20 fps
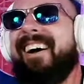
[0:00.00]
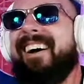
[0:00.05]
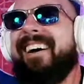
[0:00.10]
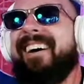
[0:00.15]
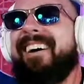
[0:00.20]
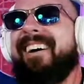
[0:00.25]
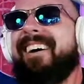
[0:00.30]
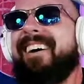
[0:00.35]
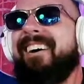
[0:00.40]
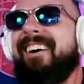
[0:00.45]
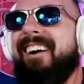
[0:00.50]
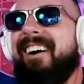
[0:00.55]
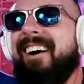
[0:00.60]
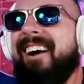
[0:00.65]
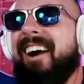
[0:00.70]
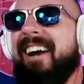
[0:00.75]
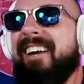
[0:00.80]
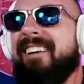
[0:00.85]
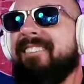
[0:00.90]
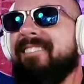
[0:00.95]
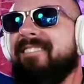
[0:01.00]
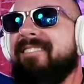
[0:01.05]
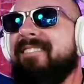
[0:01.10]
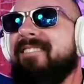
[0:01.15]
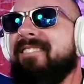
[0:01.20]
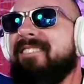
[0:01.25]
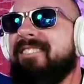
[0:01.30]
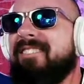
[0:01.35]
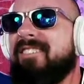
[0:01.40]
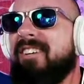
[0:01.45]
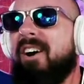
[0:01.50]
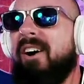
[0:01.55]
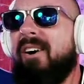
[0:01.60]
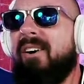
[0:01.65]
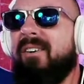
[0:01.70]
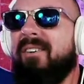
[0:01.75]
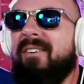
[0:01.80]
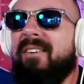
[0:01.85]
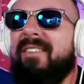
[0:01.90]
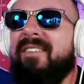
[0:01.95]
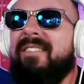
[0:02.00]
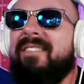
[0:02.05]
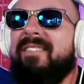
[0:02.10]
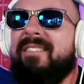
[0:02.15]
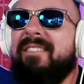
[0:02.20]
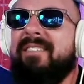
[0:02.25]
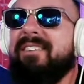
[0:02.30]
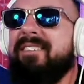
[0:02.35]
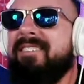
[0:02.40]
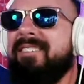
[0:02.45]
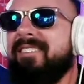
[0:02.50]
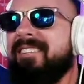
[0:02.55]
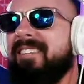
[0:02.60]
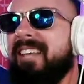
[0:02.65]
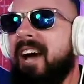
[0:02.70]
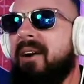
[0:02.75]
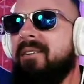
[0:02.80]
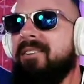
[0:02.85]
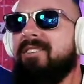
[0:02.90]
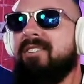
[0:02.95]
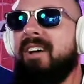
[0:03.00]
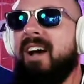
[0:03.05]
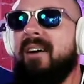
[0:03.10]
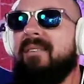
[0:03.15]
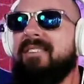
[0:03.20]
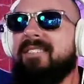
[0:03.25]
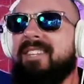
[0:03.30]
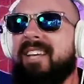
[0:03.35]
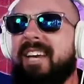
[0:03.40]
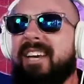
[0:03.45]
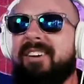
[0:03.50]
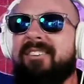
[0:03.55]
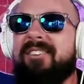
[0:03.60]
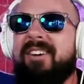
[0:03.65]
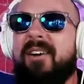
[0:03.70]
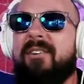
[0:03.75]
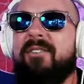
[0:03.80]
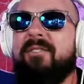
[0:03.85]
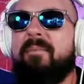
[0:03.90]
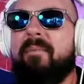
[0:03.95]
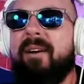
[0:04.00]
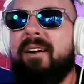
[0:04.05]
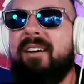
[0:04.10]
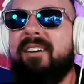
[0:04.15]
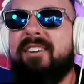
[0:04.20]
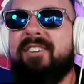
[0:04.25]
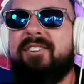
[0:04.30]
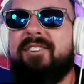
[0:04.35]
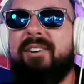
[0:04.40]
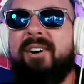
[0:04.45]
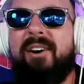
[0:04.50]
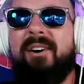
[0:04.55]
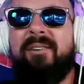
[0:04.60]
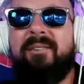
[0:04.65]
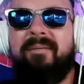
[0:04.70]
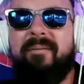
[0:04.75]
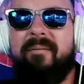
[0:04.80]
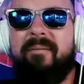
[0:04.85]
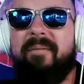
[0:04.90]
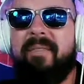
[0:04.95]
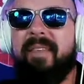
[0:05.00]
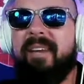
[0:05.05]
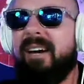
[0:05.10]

All right. So that was Thomas. Thank you, Thomas, for being on the show.